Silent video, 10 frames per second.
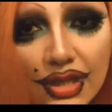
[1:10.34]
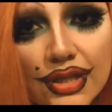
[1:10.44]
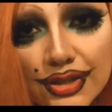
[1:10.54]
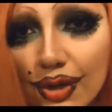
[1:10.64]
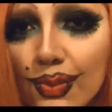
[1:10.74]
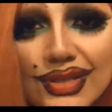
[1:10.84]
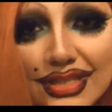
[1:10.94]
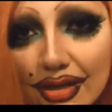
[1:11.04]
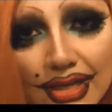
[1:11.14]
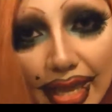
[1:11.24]
No, it's
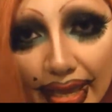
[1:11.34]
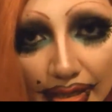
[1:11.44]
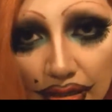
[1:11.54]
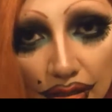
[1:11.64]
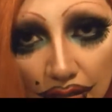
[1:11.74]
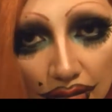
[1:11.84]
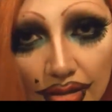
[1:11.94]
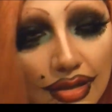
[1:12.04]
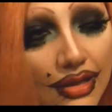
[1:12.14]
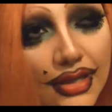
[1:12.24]
not Hannah.
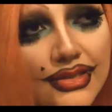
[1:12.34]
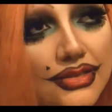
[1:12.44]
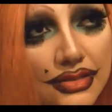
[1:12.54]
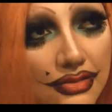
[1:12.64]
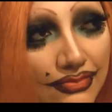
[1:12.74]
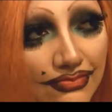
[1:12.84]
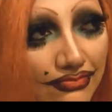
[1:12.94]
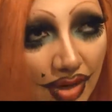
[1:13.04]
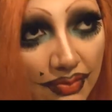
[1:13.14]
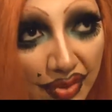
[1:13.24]
It's
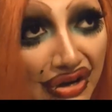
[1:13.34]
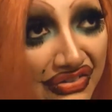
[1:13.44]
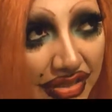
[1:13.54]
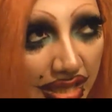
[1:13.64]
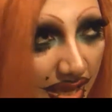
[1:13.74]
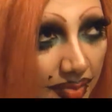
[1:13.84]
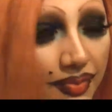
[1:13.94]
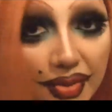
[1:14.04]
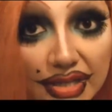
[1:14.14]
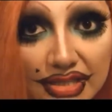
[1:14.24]
my birth name,
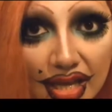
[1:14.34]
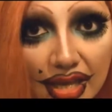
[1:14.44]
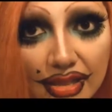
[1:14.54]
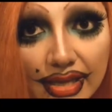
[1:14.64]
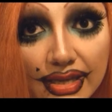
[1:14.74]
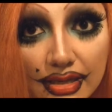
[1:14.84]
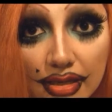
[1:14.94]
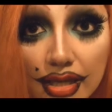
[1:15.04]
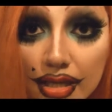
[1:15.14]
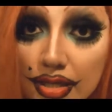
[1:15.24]
but I like
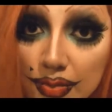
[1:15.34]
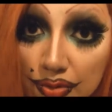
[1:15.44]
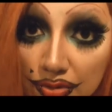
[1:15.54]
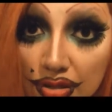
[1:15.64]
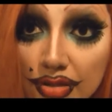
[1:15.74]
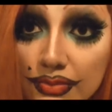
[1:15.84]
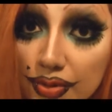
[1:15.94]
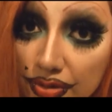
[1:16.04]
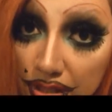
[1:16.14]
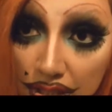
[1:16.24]
Hannibal
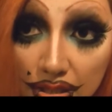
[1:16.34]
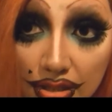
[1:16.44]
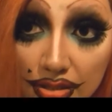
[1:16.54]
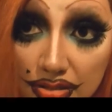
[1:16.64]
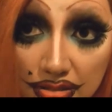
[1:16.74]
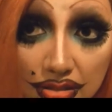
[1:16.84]
Marie, because